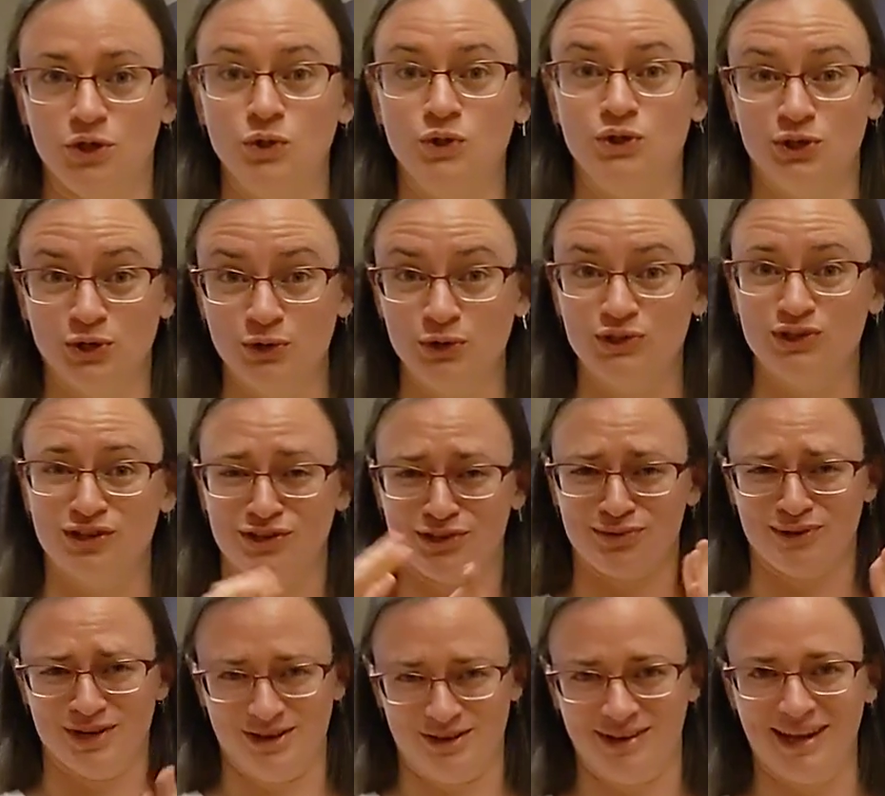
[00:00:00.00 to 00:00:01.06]
who do, so I just
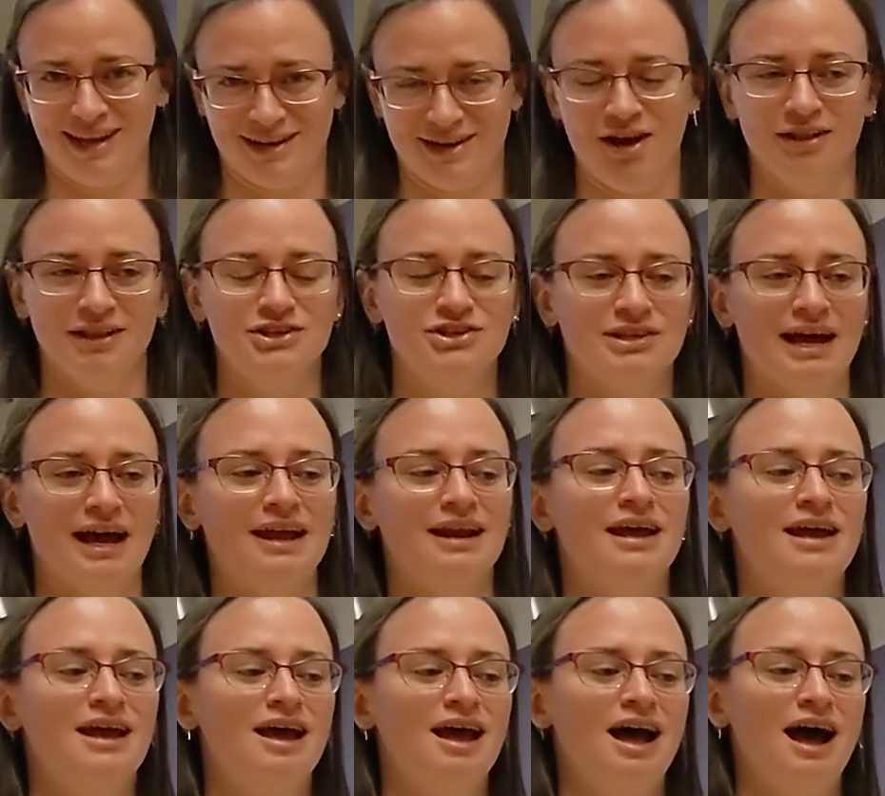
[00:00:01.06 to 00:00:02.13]
want to acknowledge that.
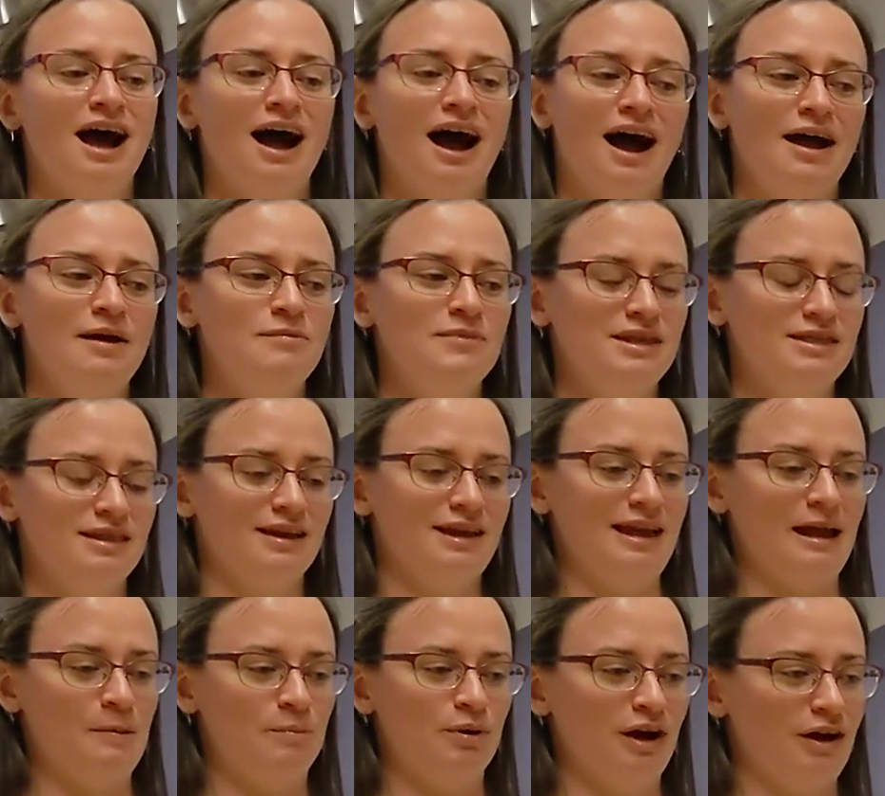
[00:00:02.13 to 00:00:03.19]
I'm in the
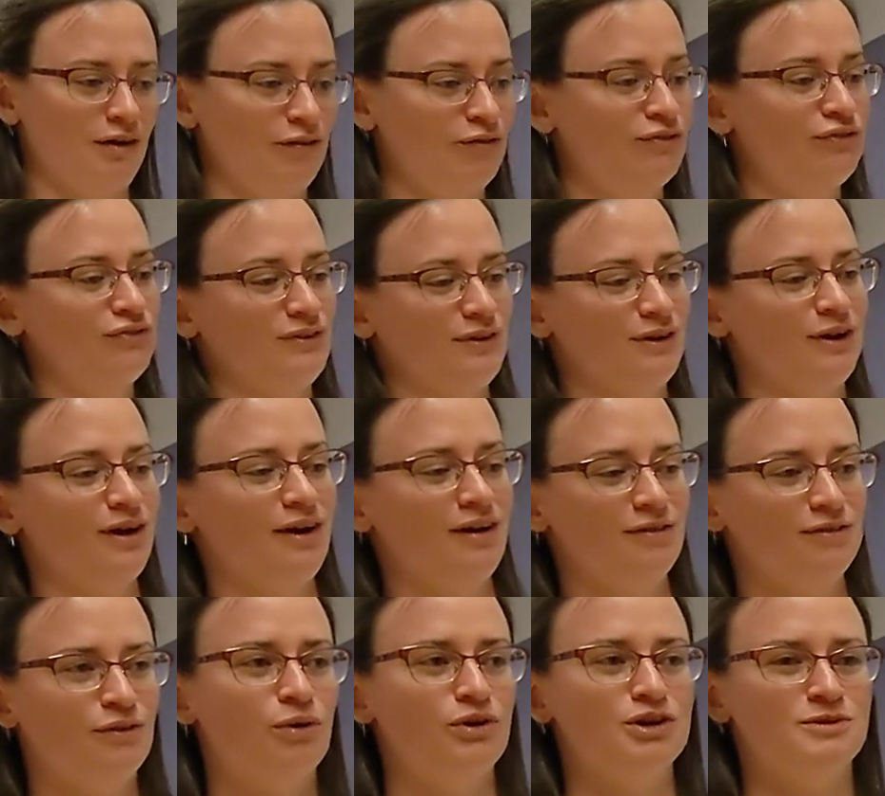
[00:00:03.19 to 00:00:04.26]
camp of
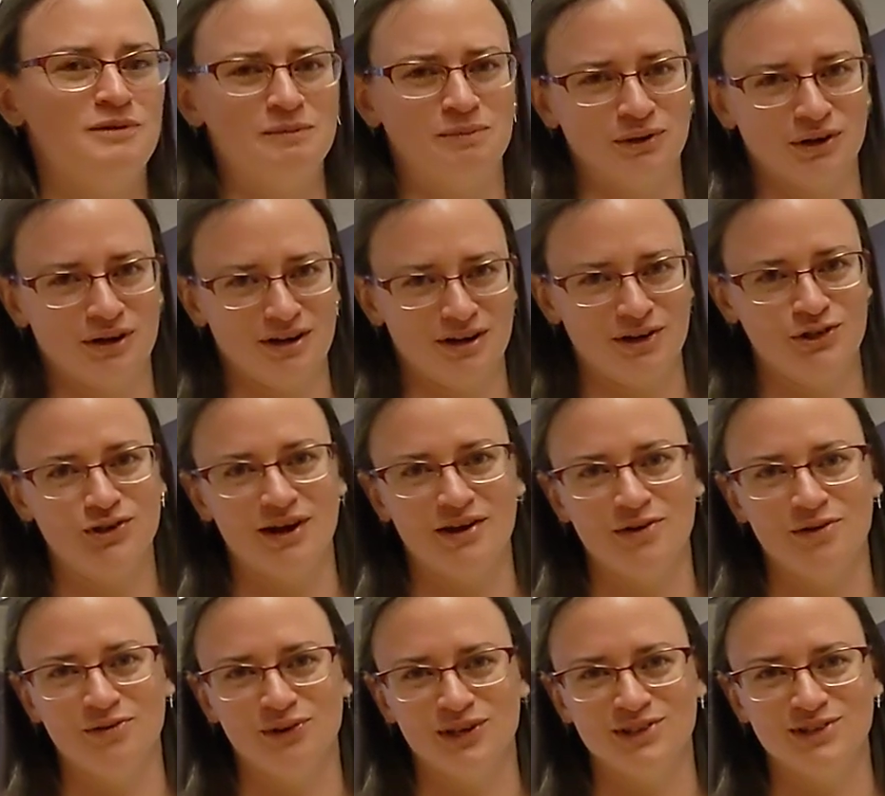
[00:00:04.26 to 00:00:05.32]
course people are going to try
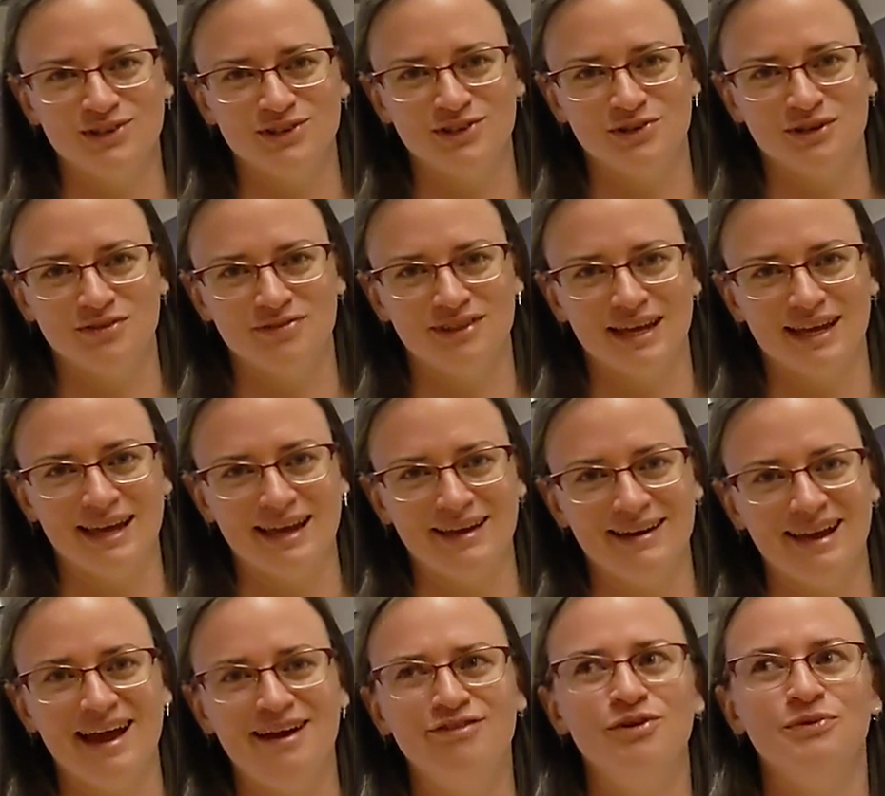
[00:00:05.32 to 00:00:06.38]
to avoid surgery if they
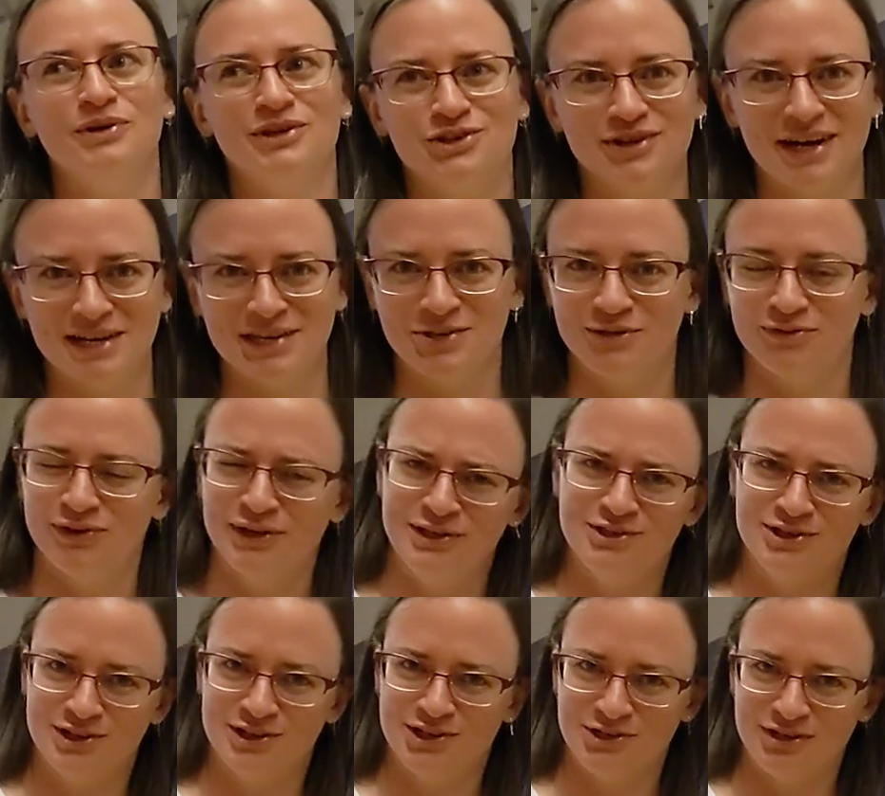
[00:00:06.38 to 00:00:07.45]
can. Everyone tries to avoid
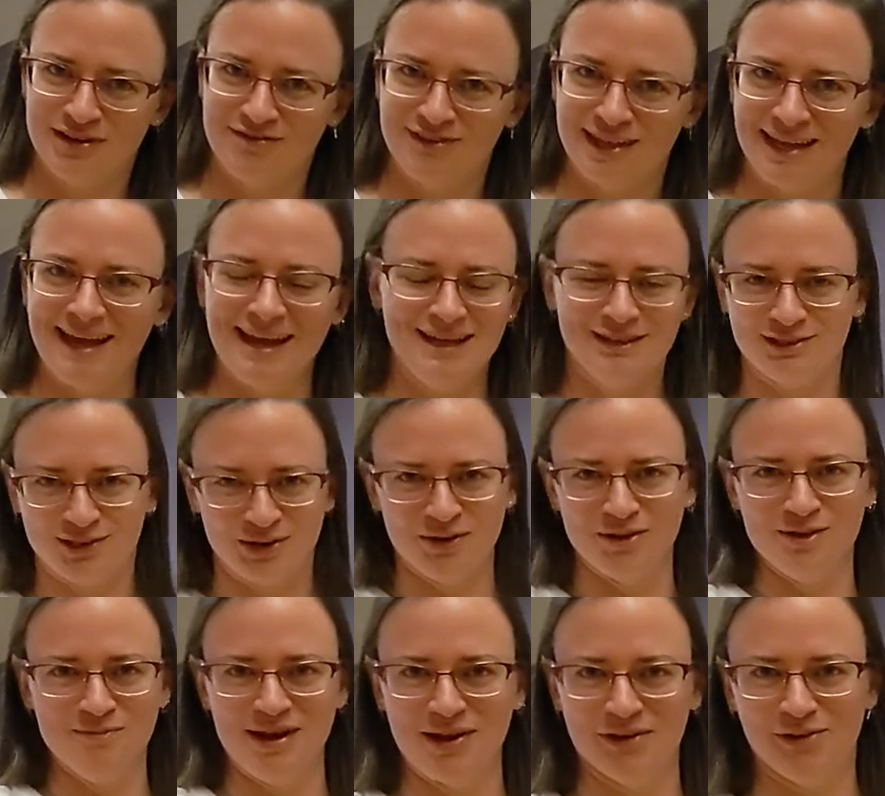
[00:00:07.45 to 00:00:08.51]
surgery if they can. So do
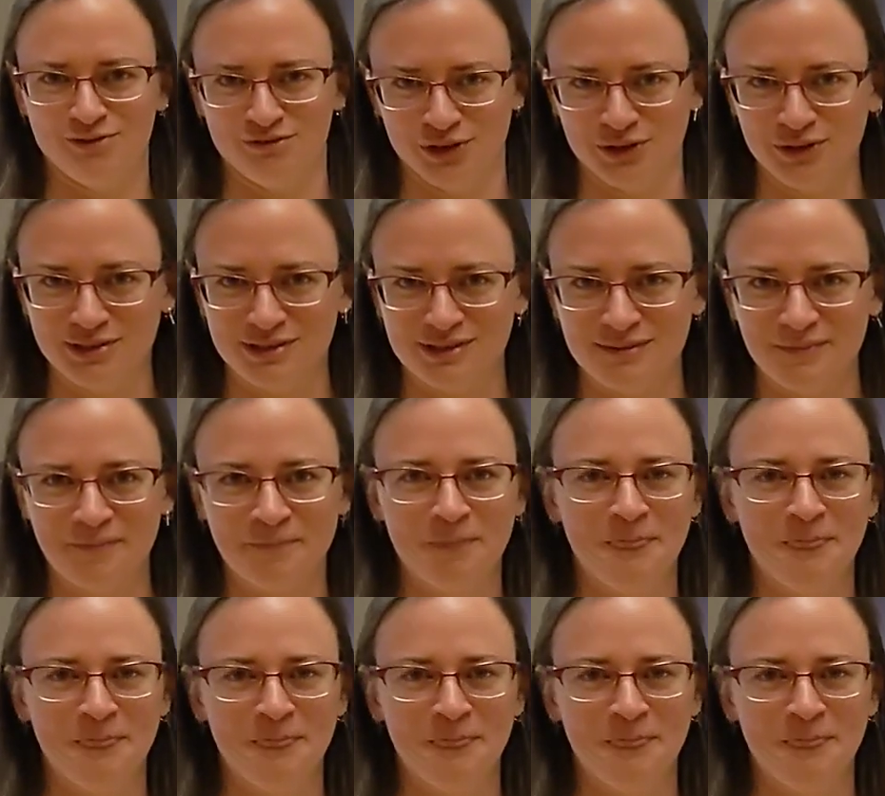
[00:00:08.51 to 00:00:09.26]
the medical folks.